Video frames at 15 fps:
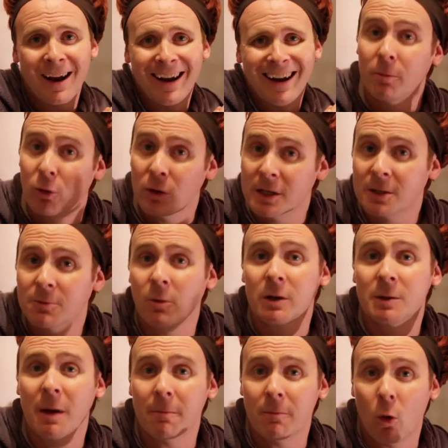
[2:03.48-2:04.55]
The point is, we want
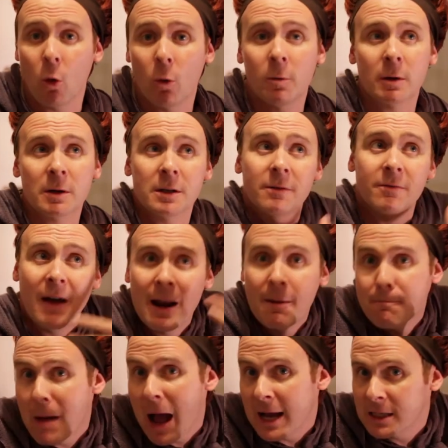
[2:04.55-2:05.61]
to make more. We want to develop
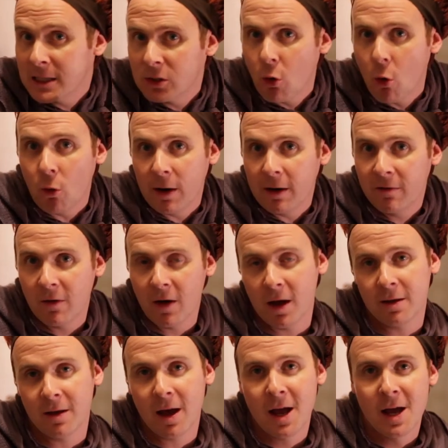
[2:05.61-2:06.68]
my story
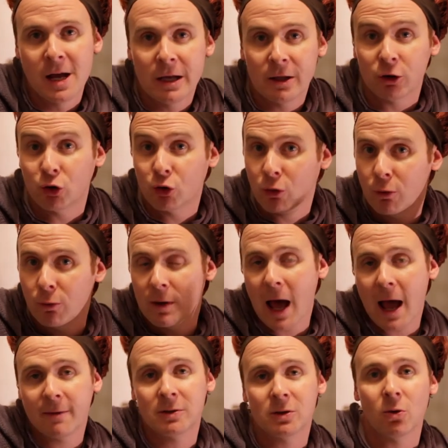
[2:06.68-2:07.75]
further, the true
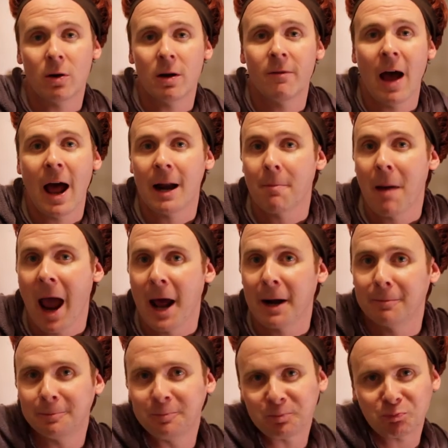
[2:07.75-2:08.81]
life story of Anna
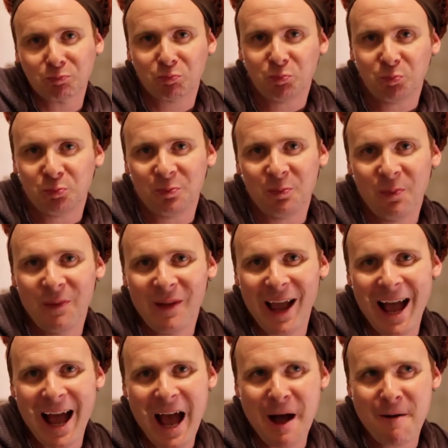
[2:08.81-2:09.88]

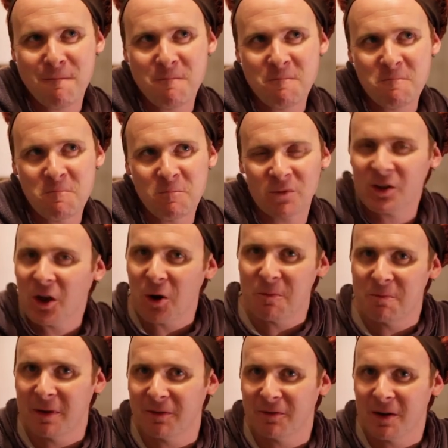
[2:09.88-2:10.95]
Mann. So a
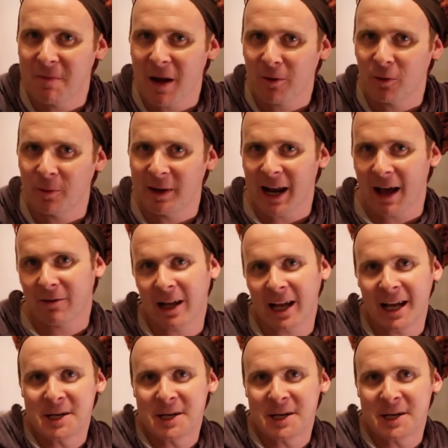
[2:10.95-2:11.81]
bit of feedback would be lovely.